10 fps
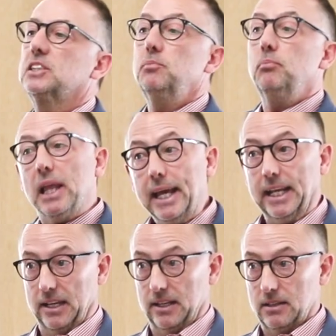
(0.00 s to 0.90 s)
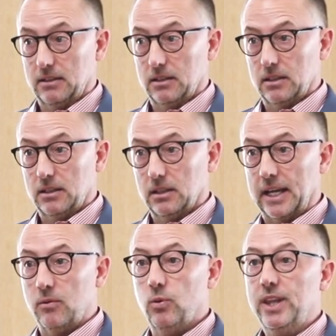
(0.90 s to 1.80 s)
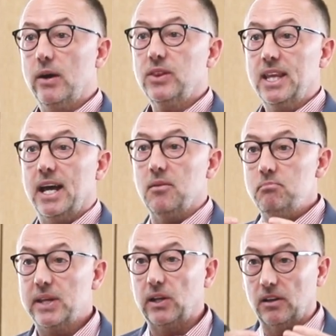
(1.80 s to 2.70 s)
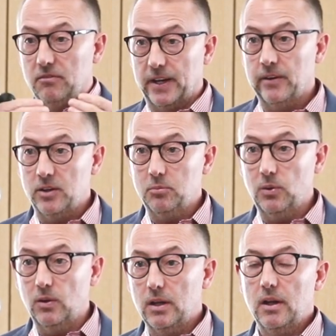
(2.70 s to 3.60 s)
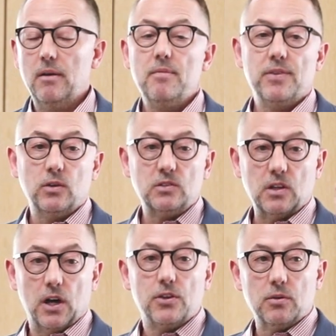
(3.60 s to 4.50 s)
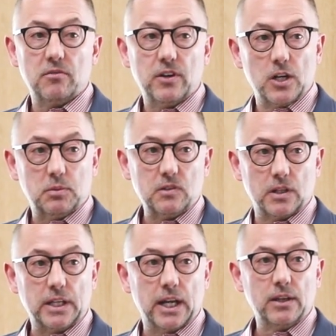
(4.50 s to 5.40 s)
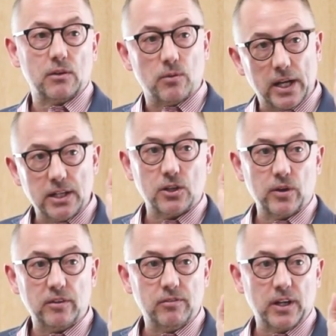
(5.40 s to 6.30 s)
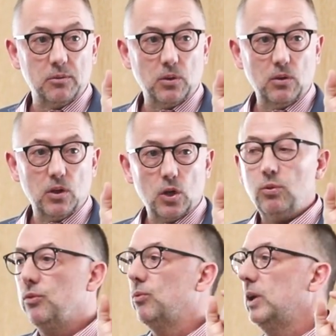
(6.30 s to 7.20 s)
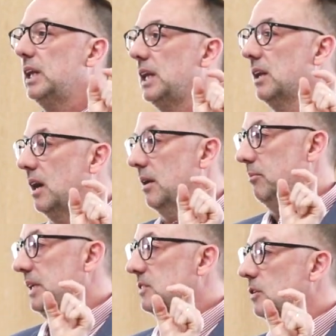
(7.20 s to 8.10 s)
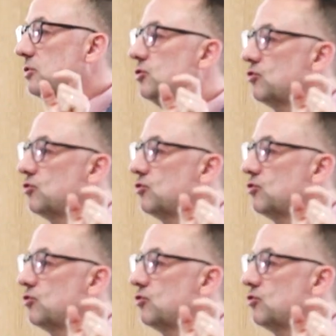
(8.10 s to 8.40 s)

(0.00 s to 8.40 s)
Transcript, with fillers: explain it. Like without that middle variable, those other variables on the end, the red and the green variable, would really not be so